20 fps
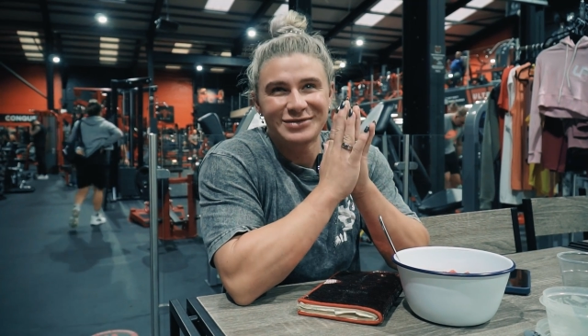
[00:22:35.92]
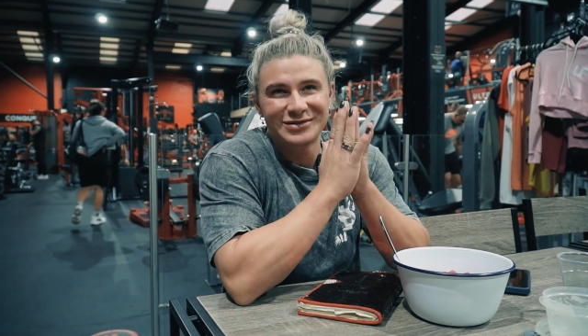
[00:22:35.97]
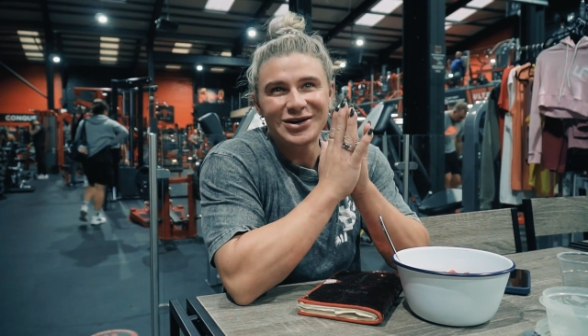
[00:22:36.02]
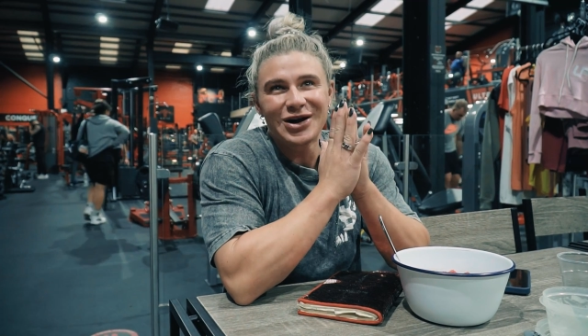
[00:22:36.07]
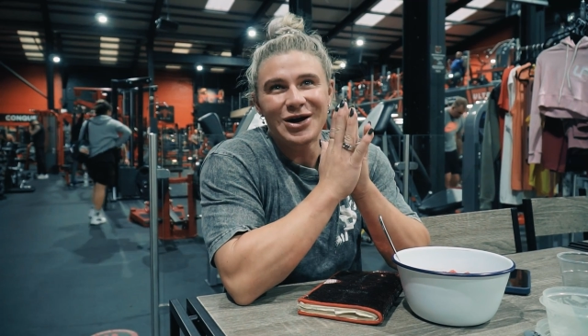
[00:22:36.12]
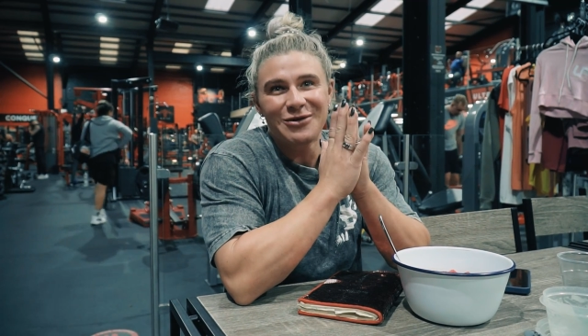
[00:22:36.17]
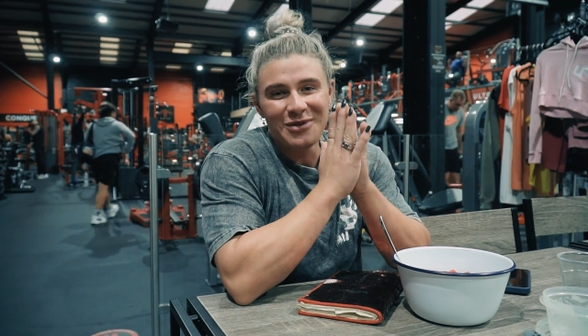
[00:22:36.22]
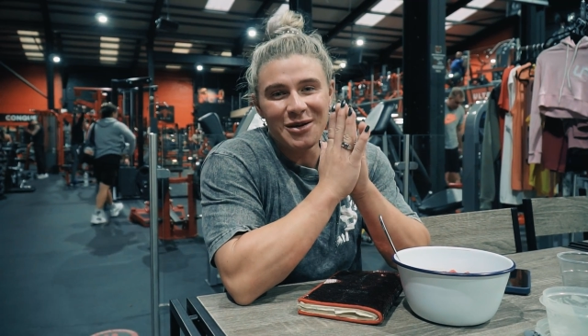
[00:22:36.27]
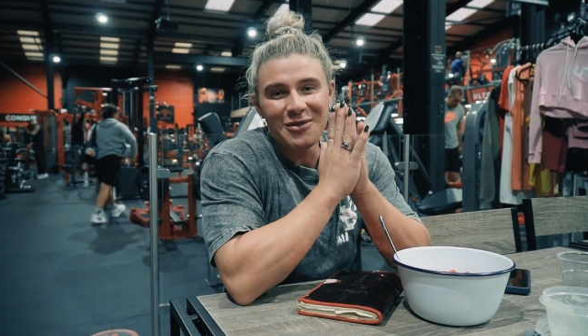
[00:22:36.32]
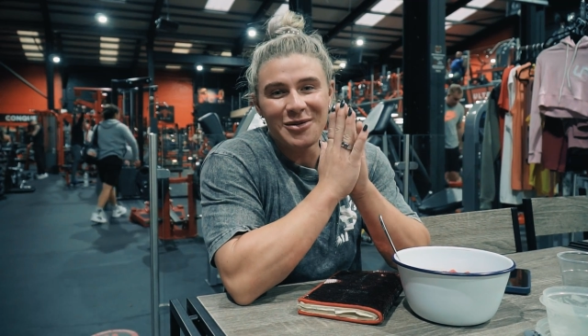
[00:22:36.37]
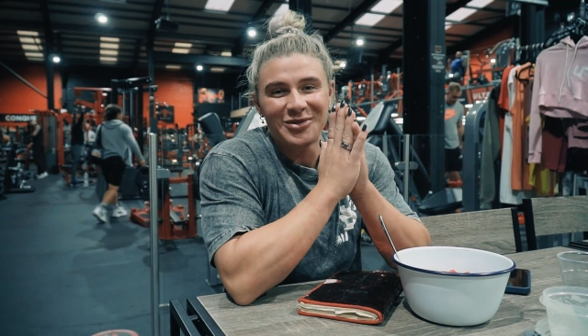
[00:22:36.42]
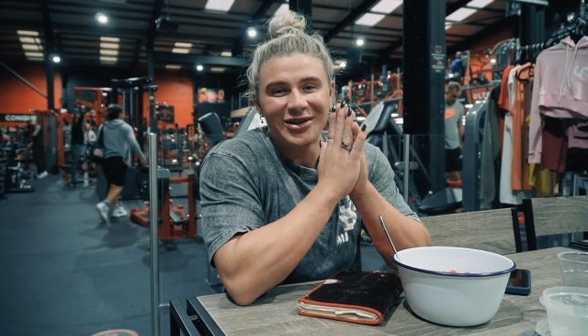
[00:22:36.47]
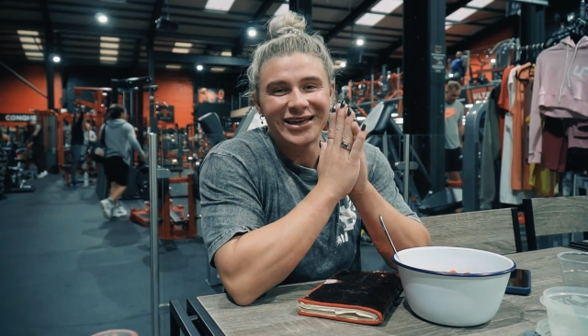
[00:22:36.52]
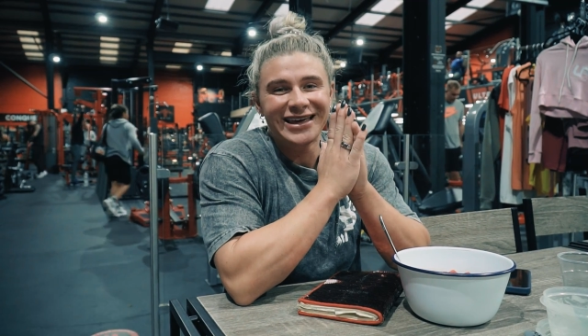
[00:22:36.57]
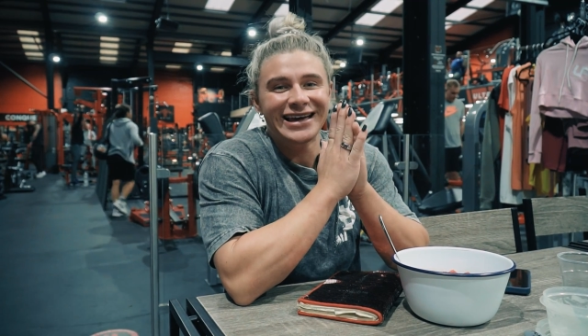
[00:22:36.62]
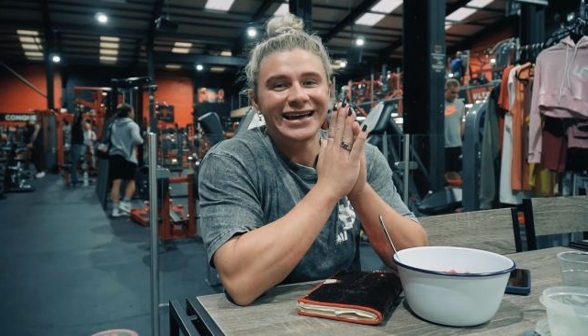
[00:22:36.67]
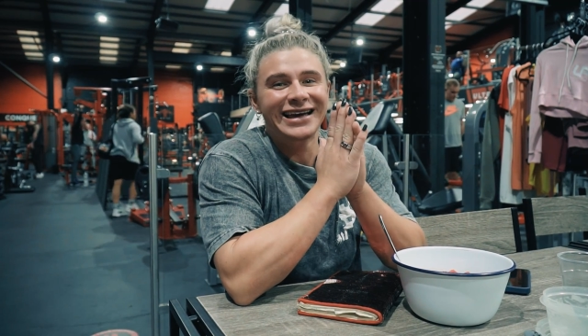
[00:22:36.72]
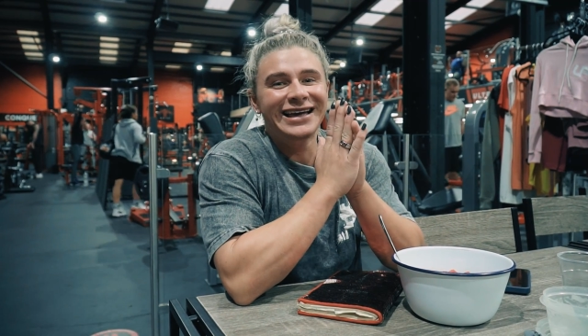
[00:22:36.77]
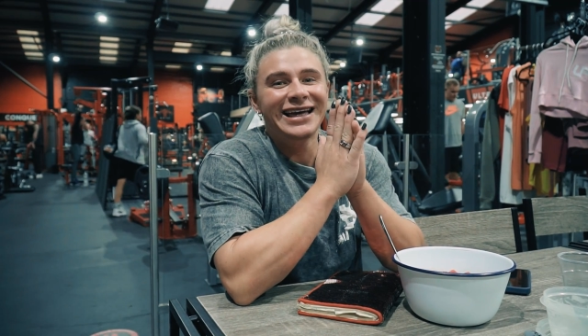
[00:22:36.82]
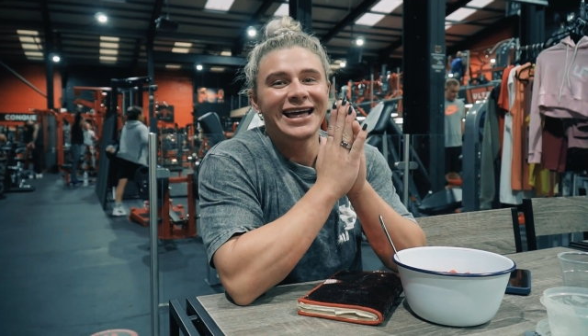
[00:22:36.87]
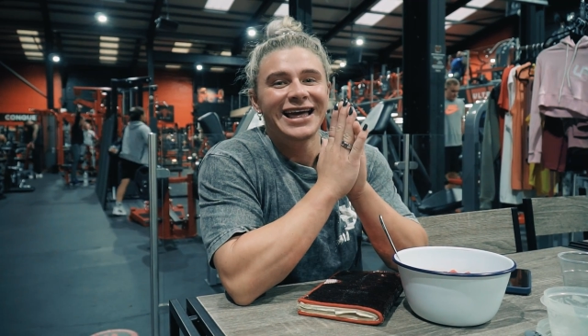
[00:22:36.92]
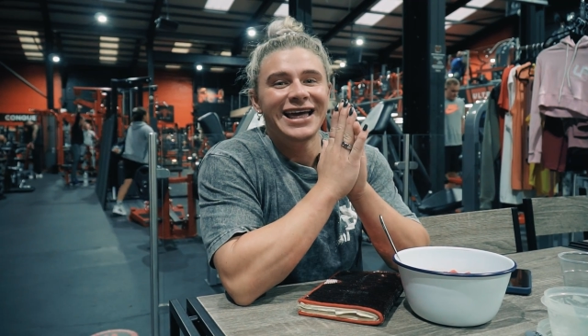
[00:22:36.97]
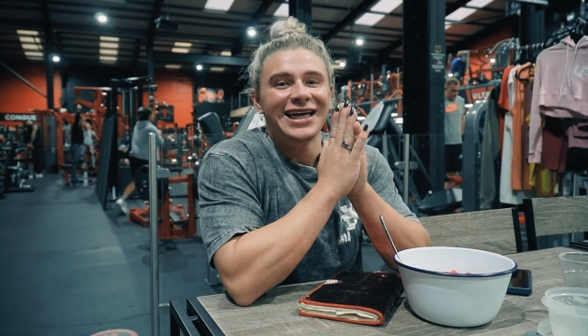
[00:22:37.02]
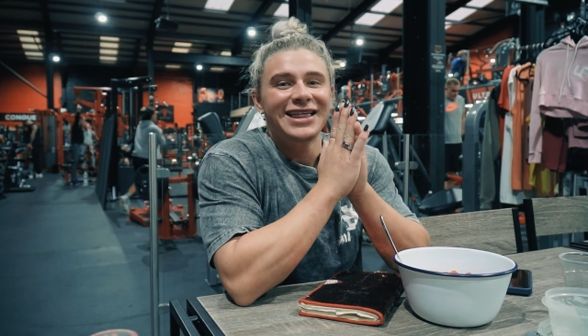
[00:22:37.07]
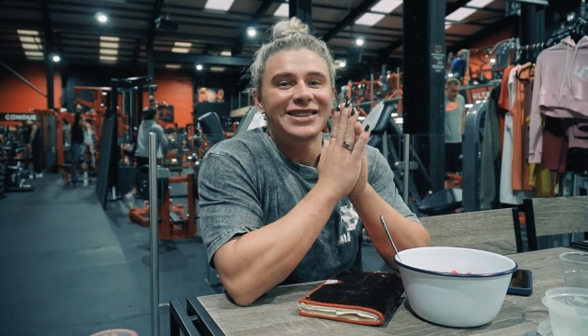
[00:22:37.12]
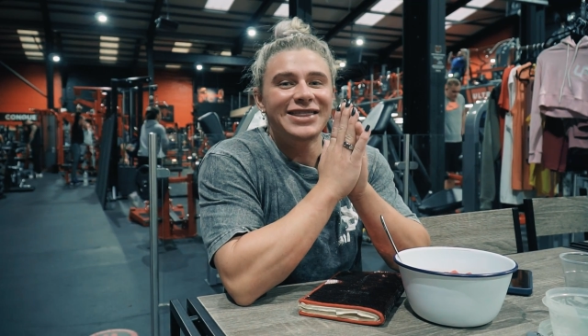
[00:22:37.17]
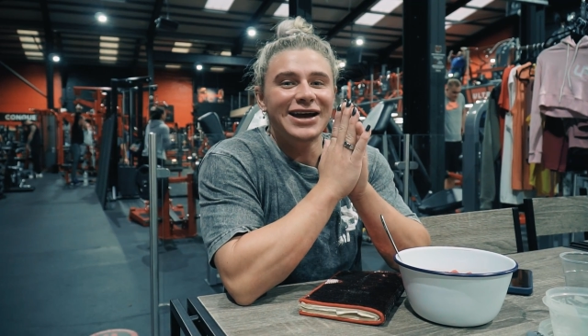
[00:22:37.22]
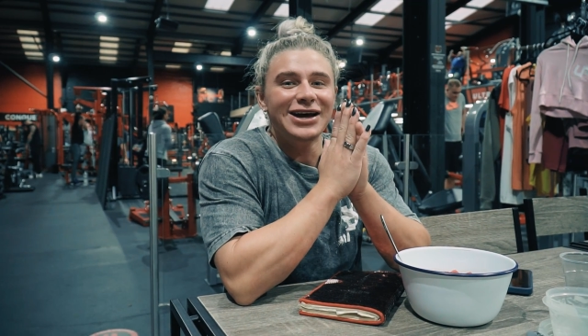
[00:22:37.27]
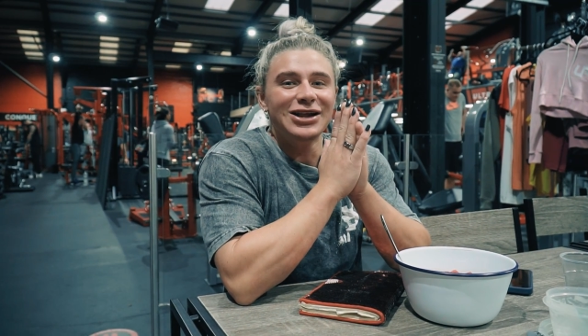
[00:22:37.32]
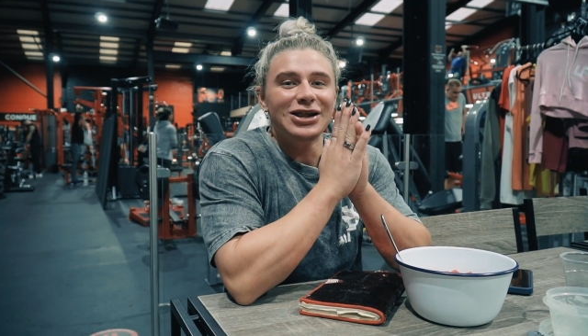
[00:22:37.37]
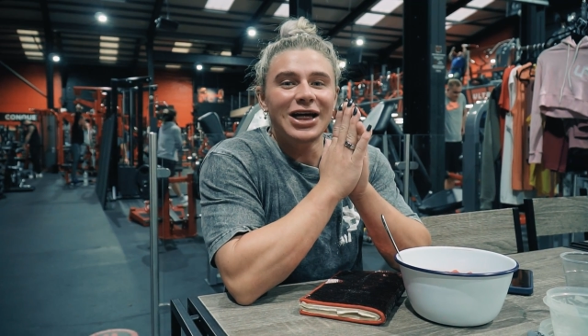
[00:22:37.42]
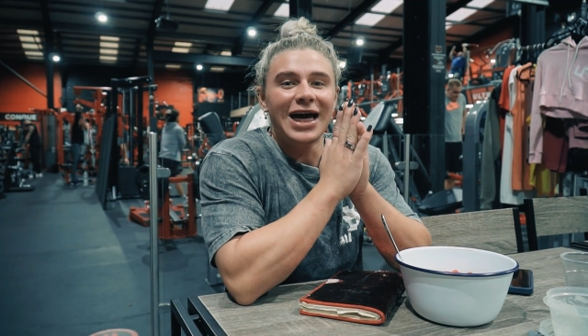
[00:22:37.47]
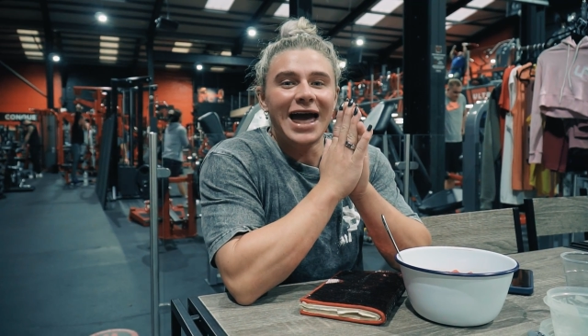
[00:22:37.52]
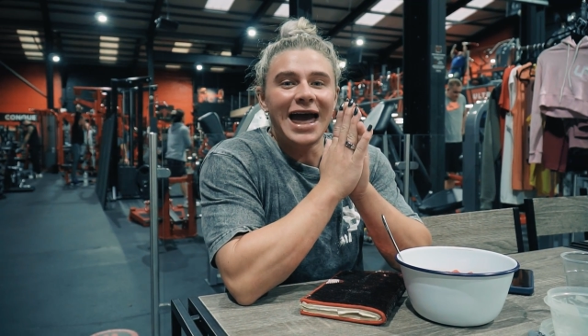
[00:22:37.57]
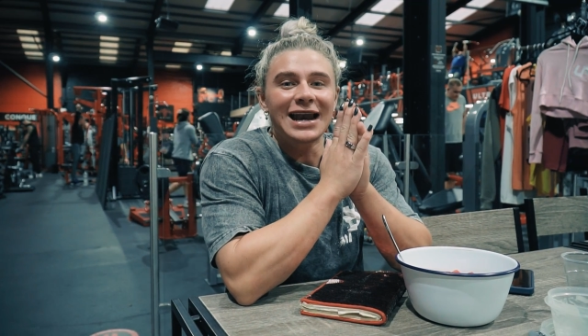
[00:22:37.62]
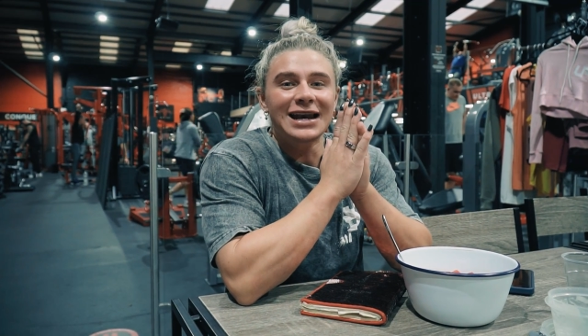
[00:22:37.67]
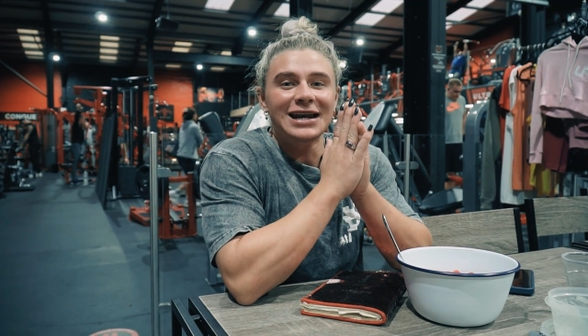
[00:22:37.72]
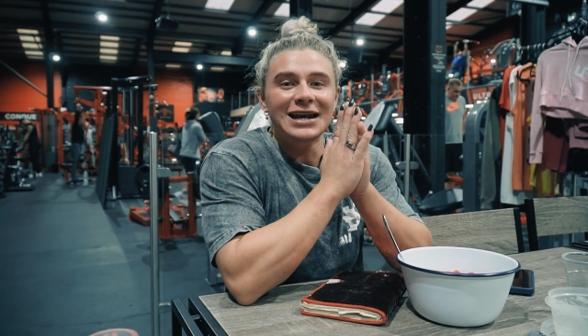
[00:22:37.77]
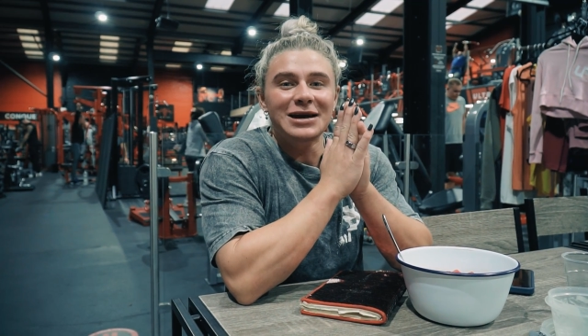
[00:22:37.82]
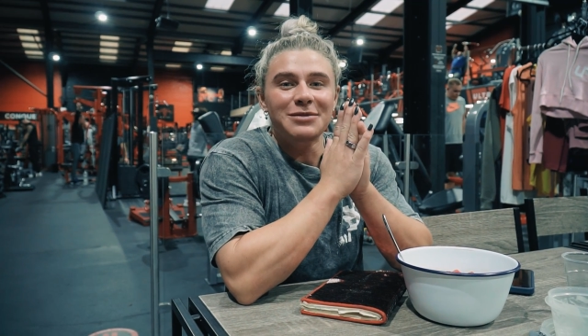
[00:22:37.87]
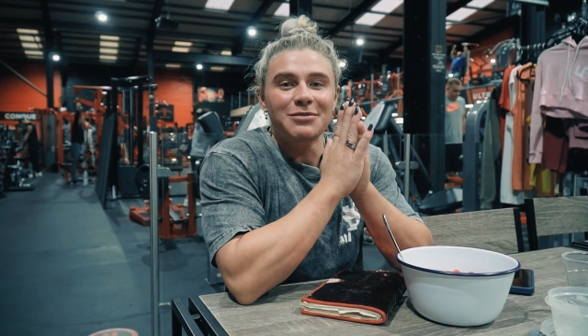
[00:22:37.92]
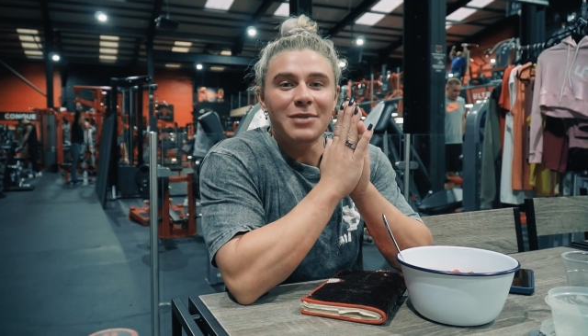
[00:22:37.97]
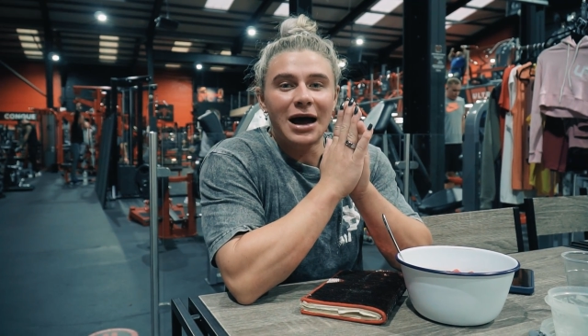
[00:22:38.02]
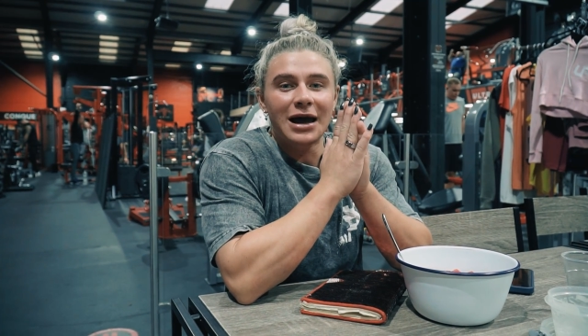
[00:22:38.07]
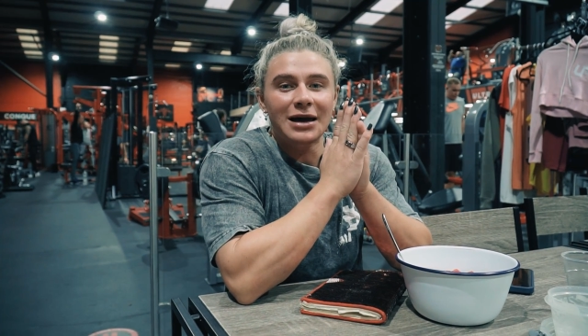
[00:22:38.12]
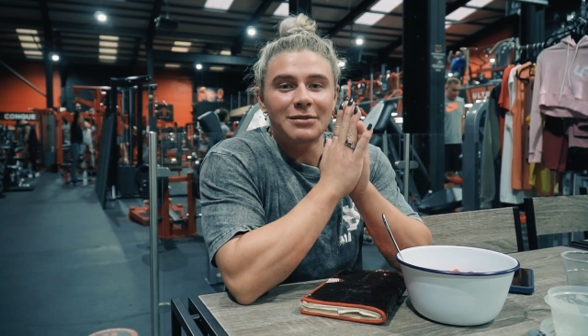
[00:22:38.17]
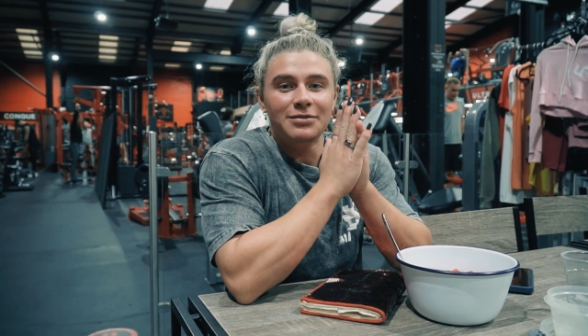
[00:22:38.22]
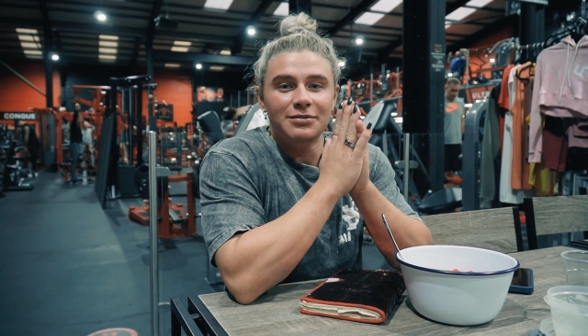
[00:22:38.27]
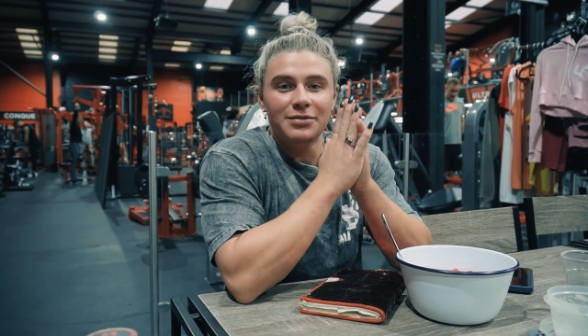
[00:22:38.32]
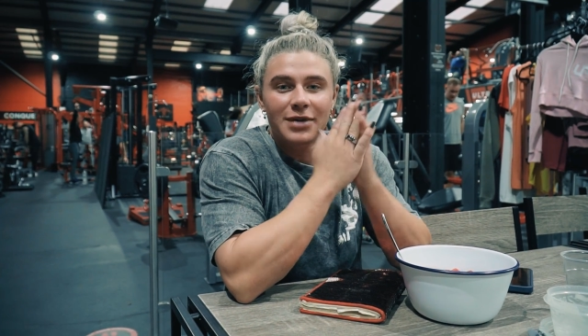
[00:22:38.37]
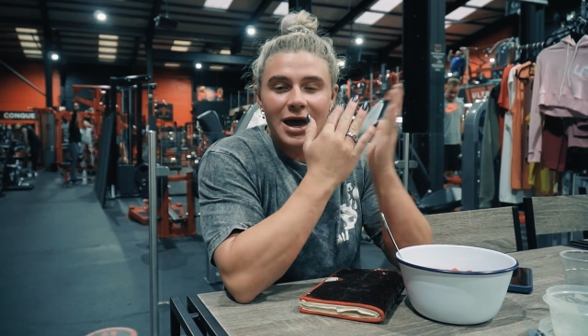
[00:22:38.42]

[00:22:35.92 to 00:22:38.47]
no, probably, they'll end in my